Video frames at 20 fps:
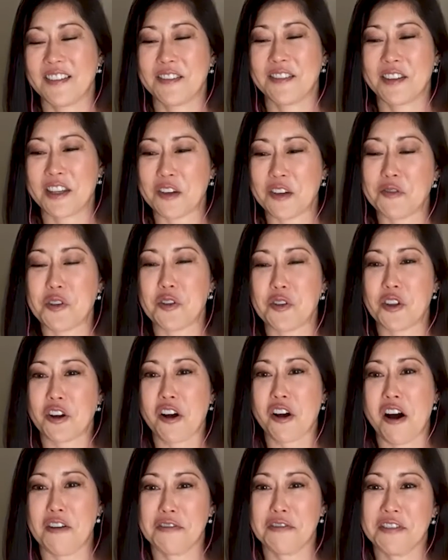give you the
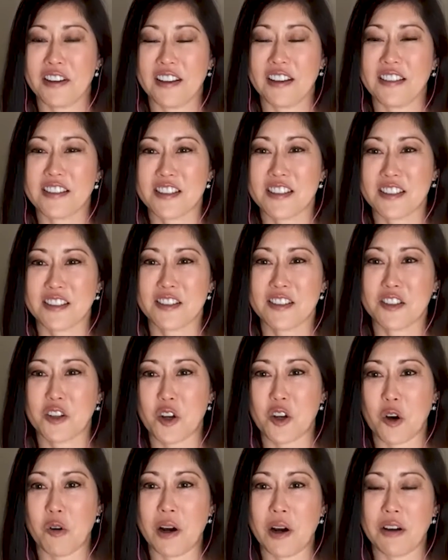confidence to
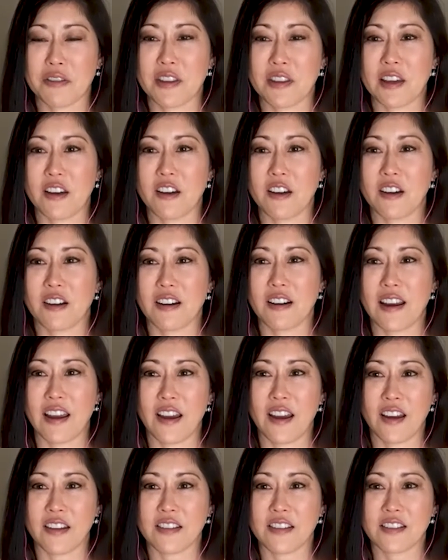go out there
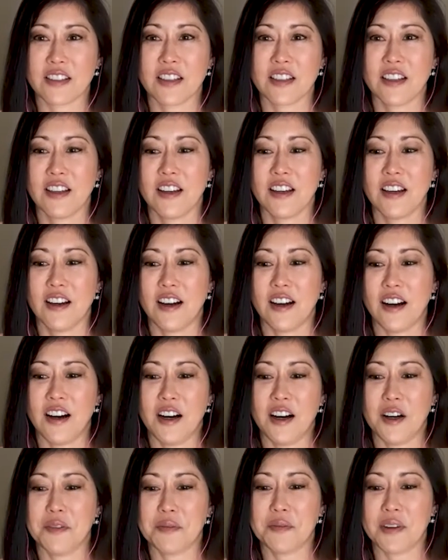and
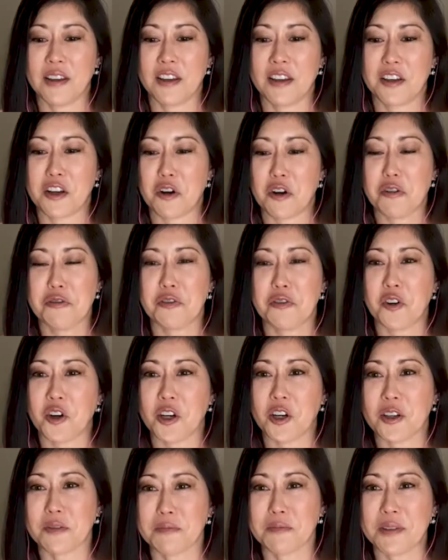go
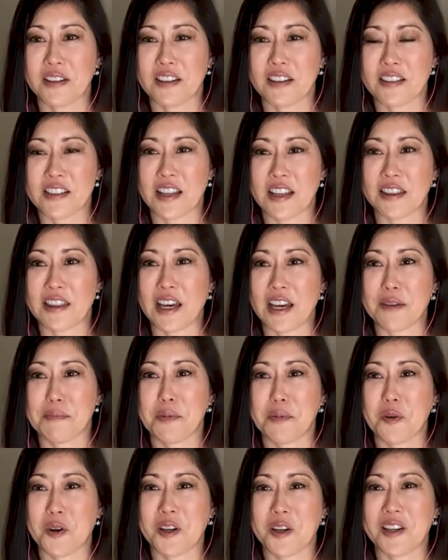for it. Because at that
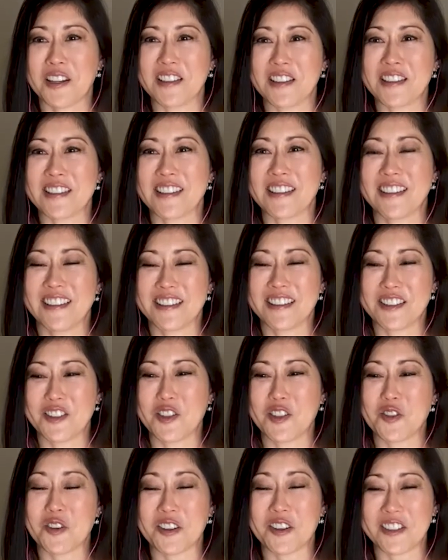point, it's
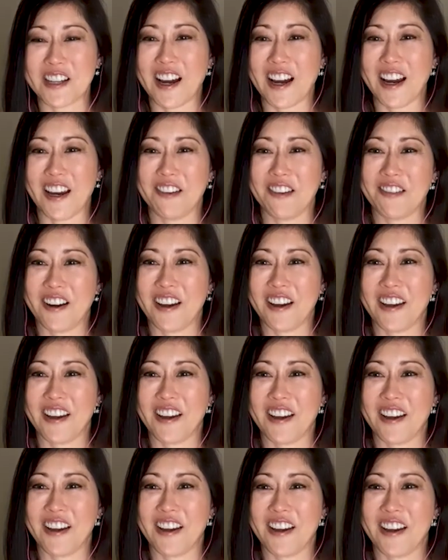do or die,
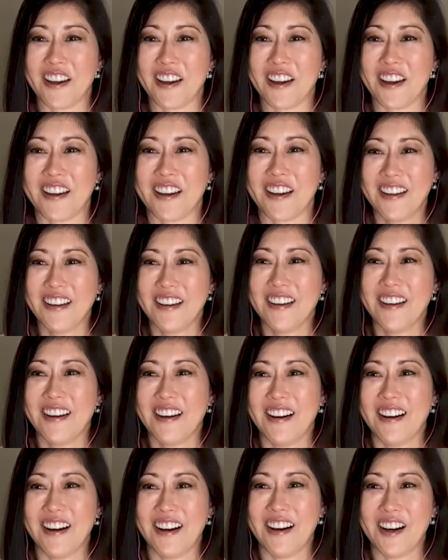right? And
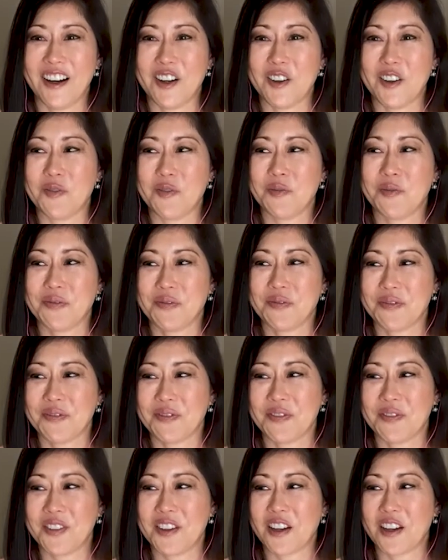
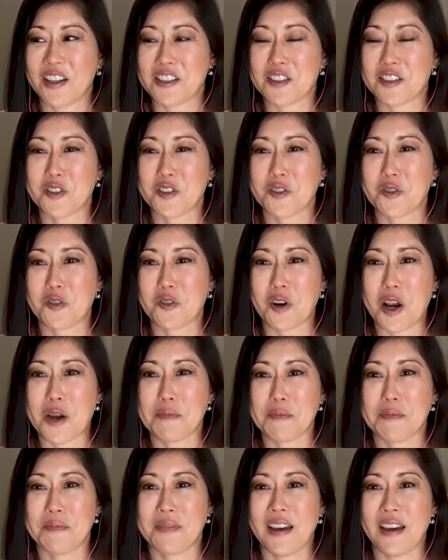you got to just grab
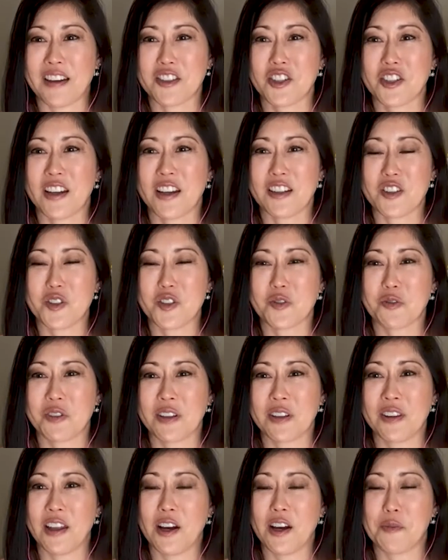that chance
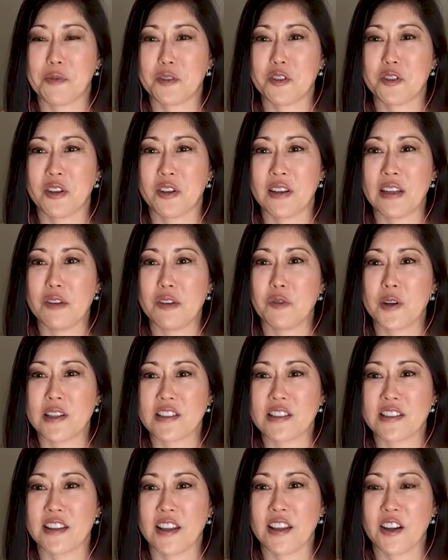and the opportunity when
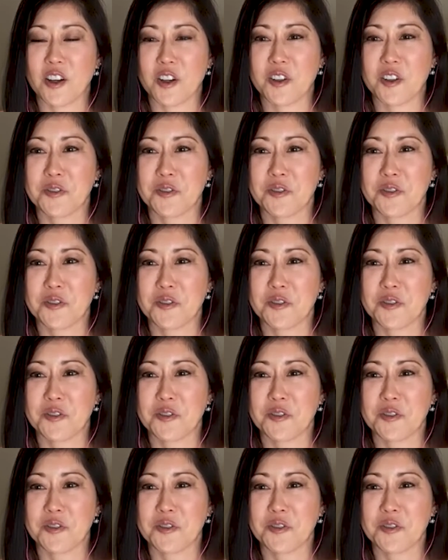it's there.